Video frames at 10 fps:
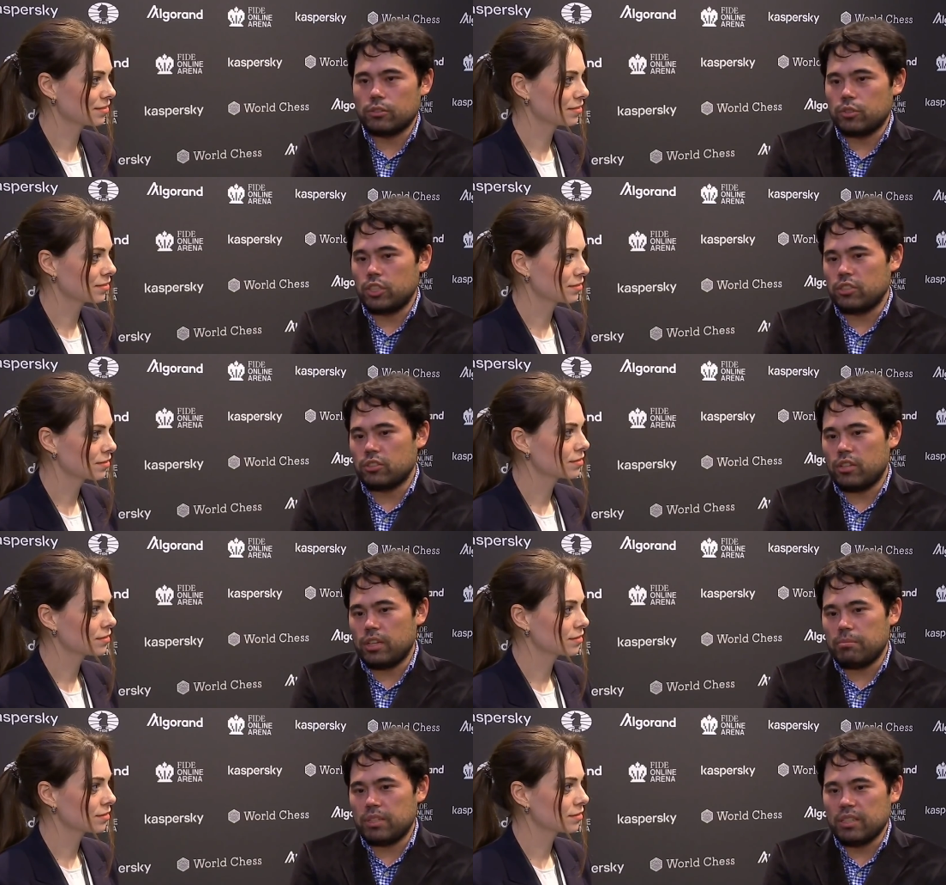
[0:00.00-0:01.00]
Speaker 1: changed a
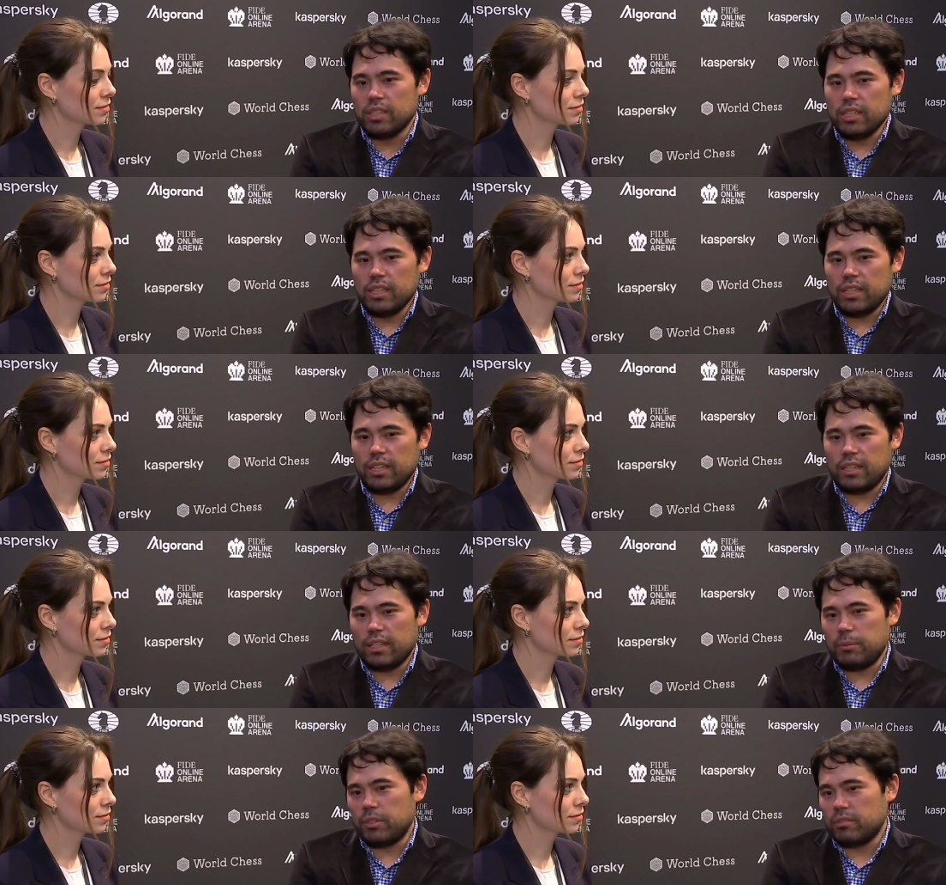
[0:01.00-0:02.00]
lot. But uh,
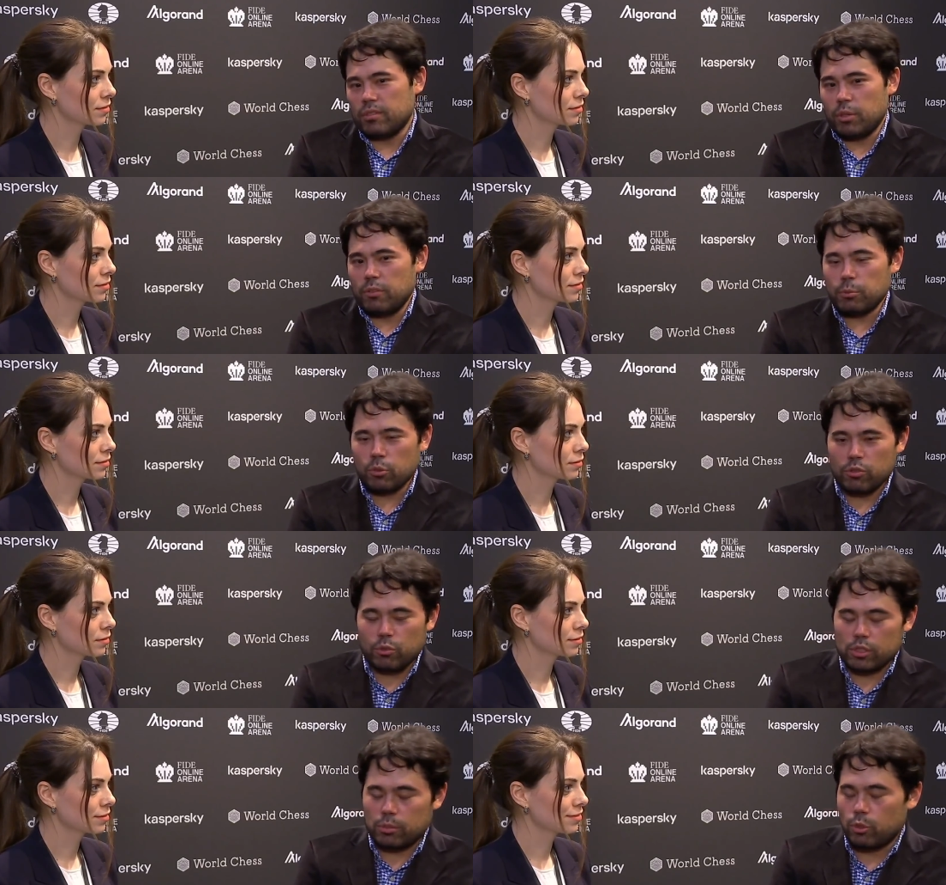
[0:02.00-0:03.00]
I mean, away from the board, of
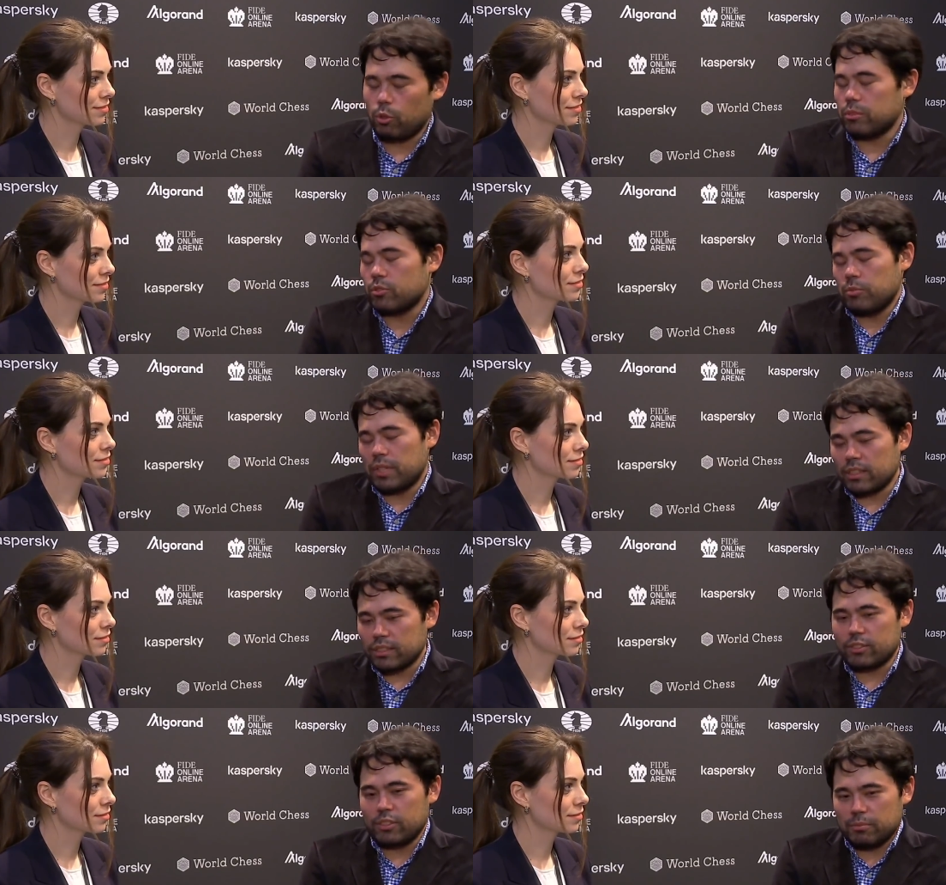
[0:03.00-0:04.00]
course, I'm a hopeless romantic.
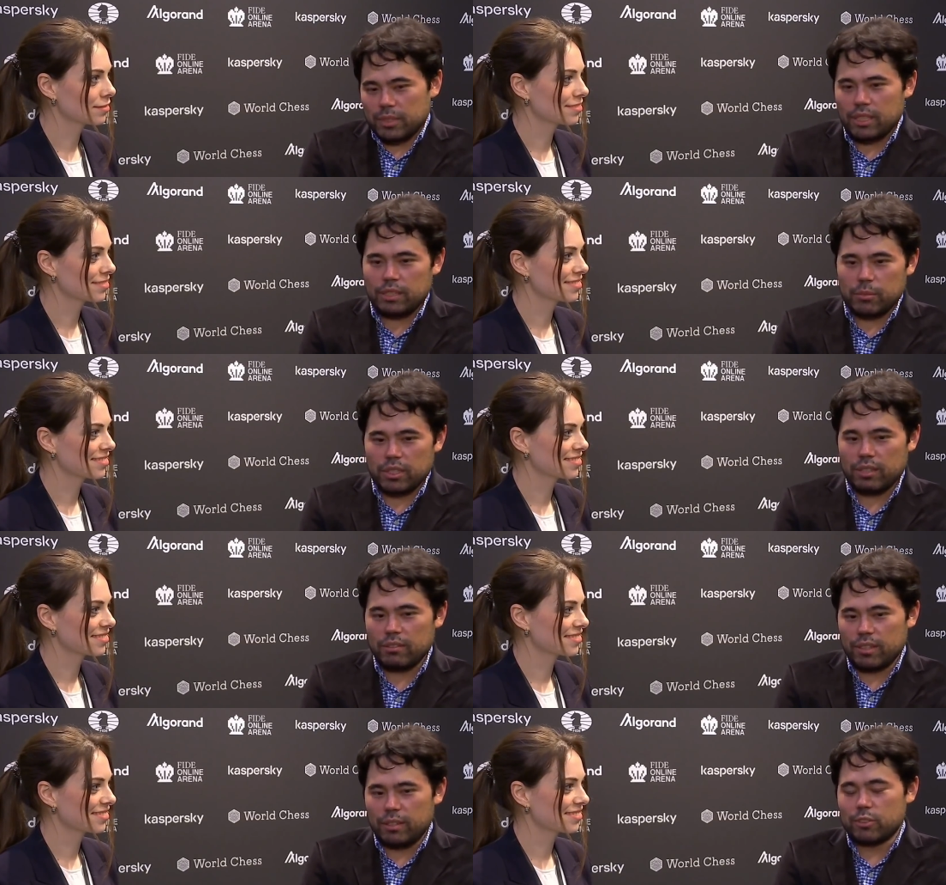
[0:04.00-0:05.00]
So I mean, life
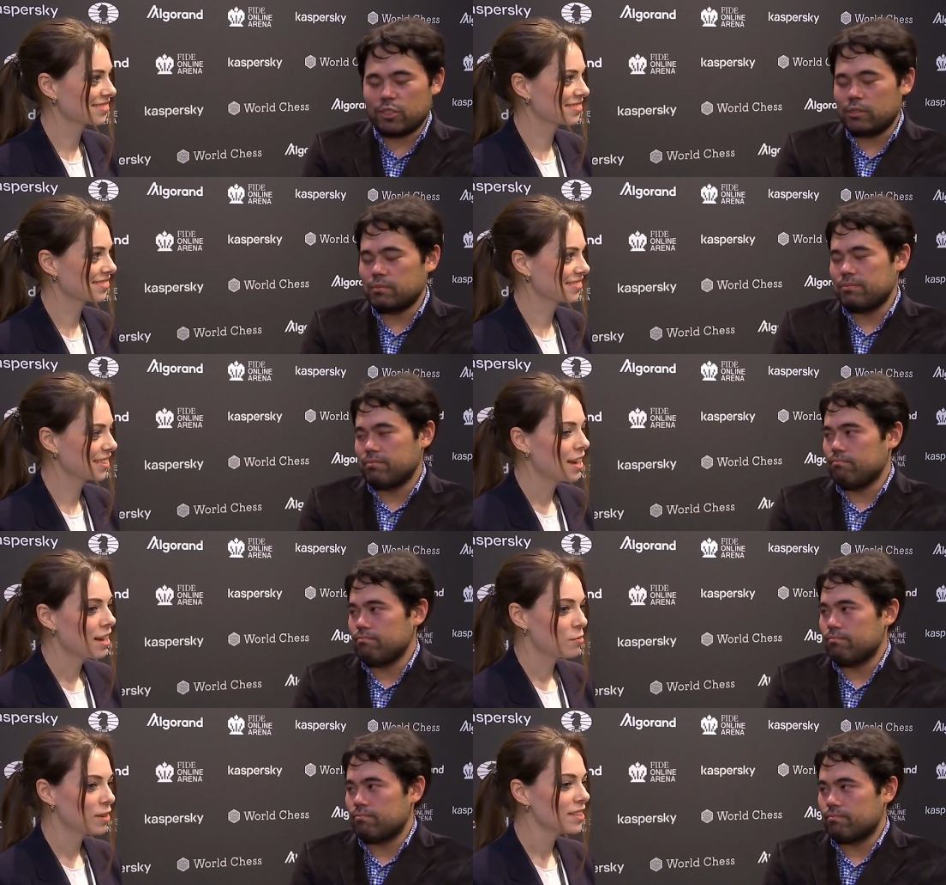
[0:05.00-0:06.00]
life is good.
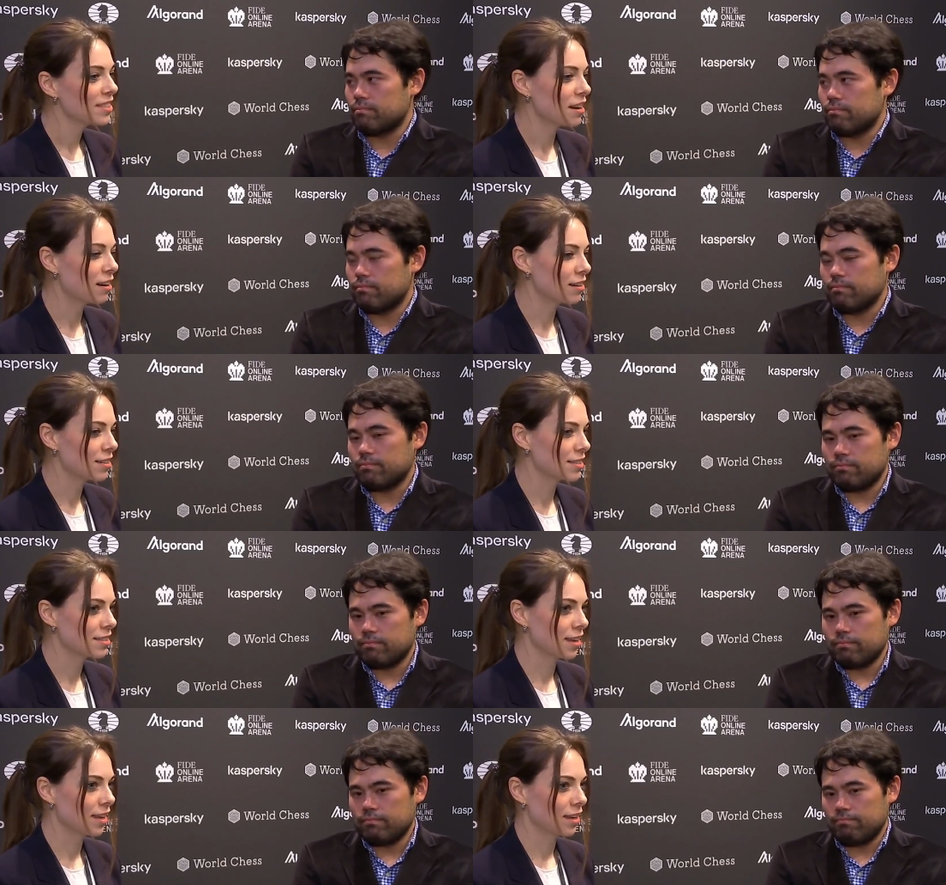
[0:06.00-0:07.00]
Speaker 2: What is the hardest
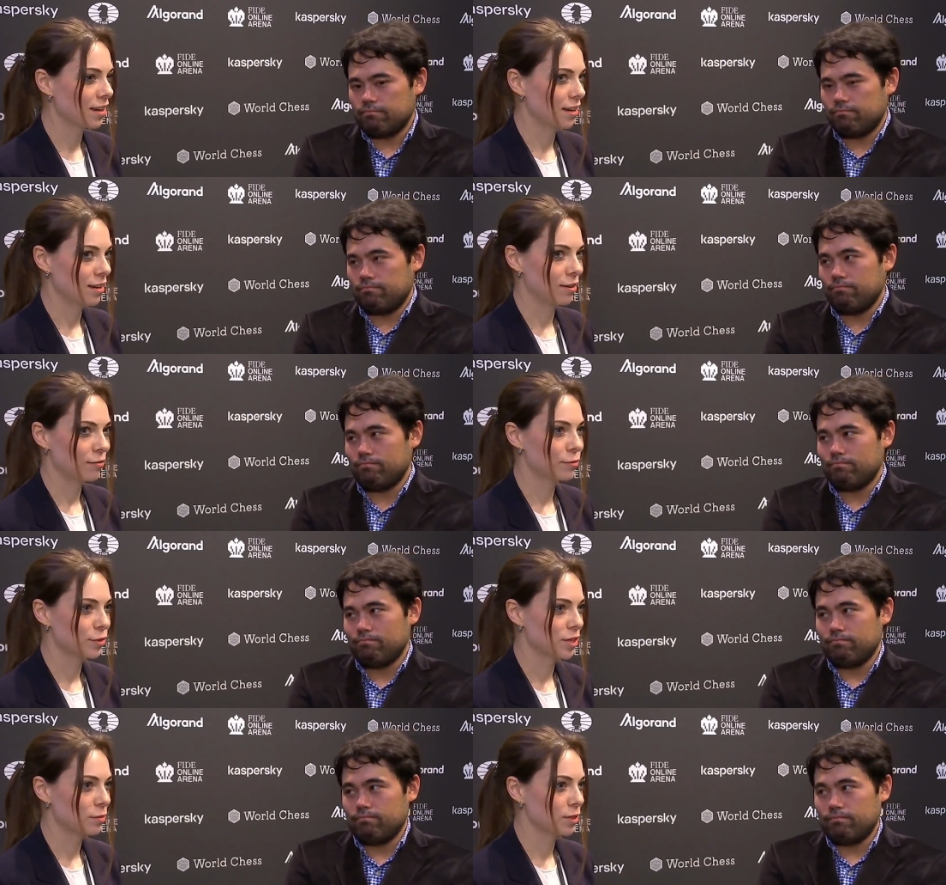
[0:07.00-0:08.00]
thing uh, for
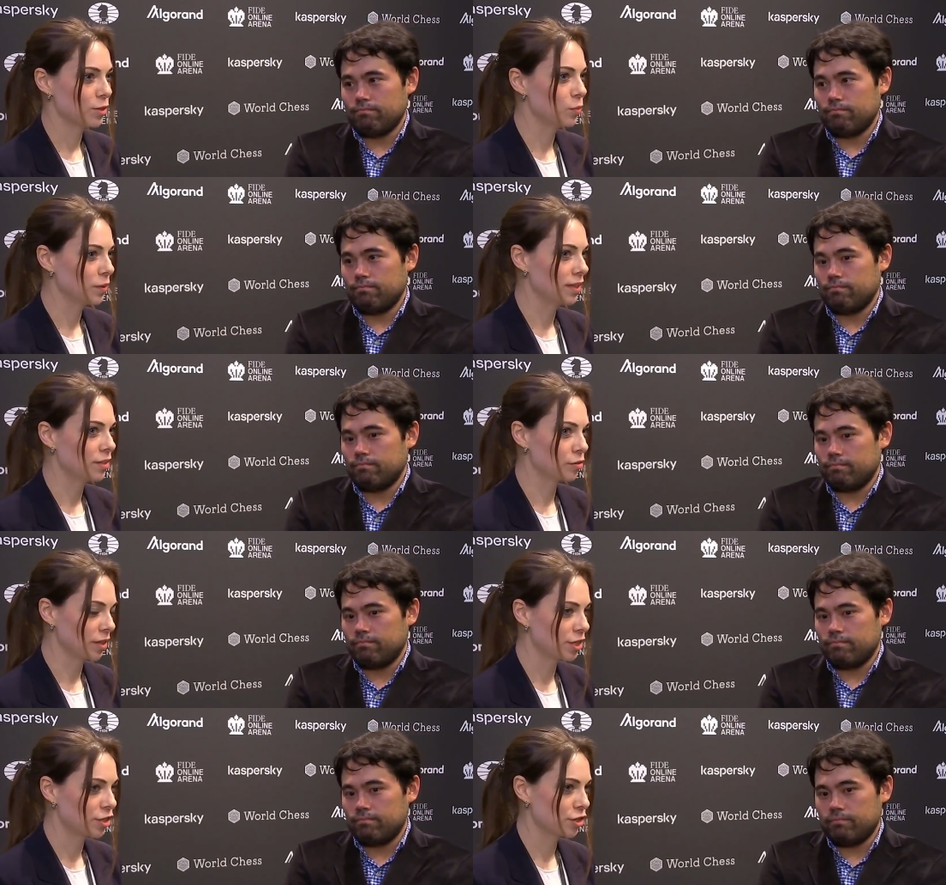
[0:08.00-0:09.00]
someone to be in a
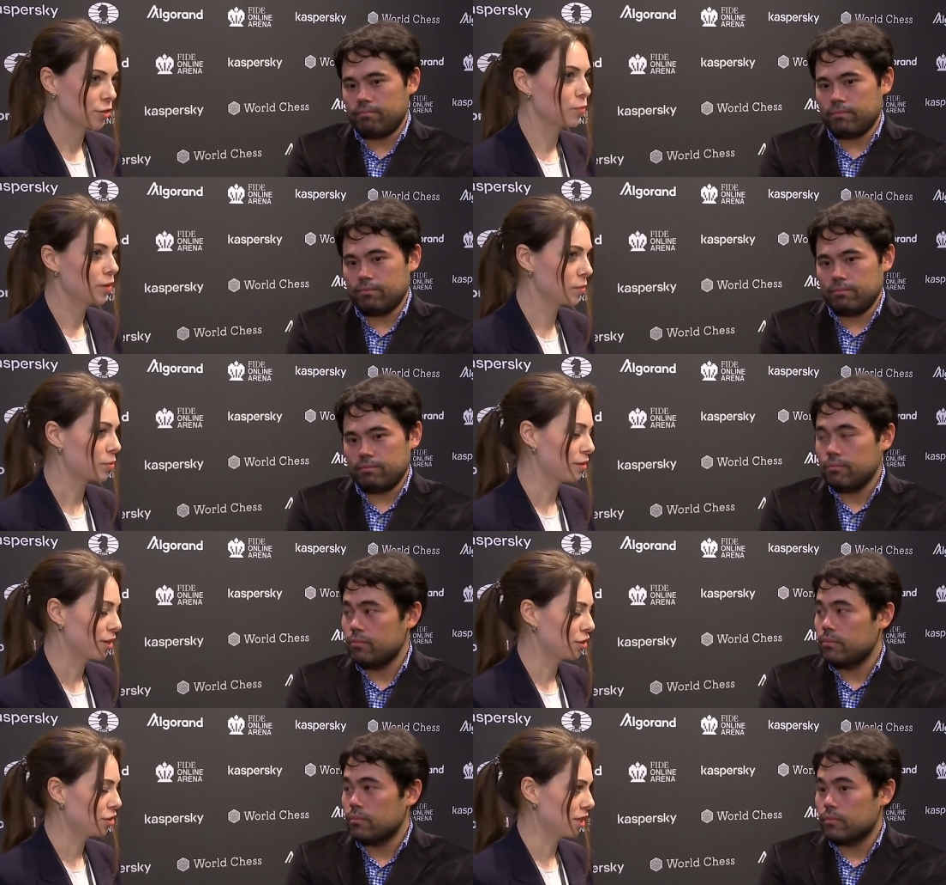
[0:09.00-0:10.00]
relationship with a
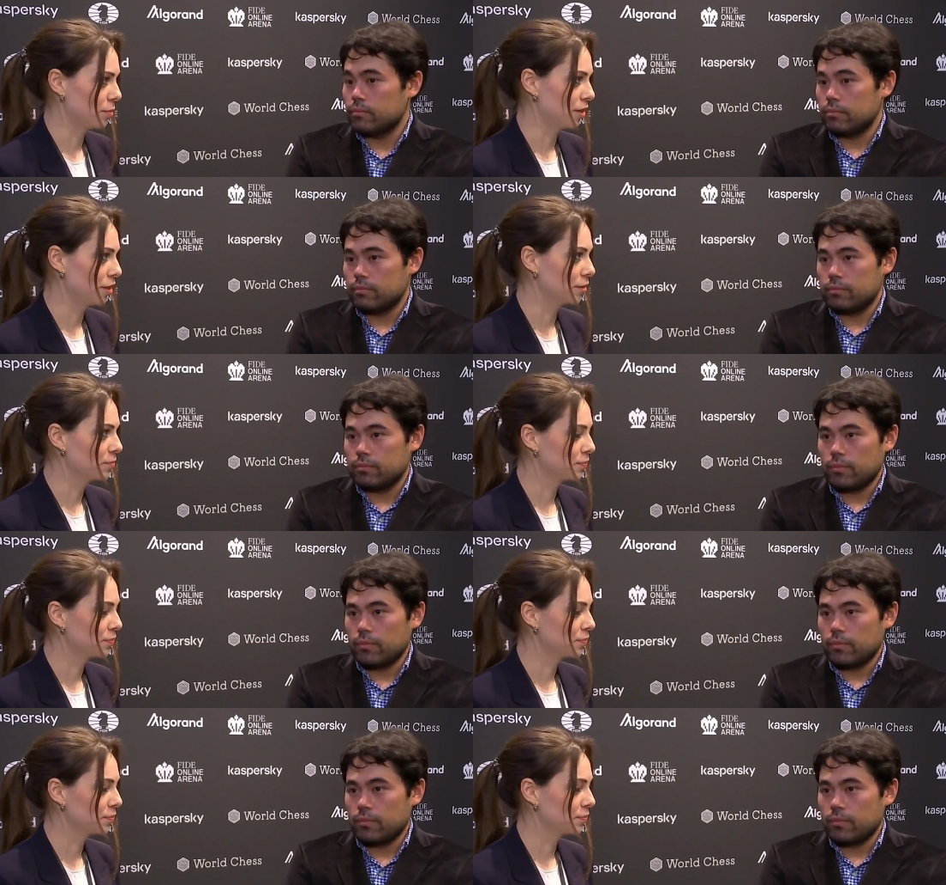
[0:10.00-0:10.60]
professional chess player?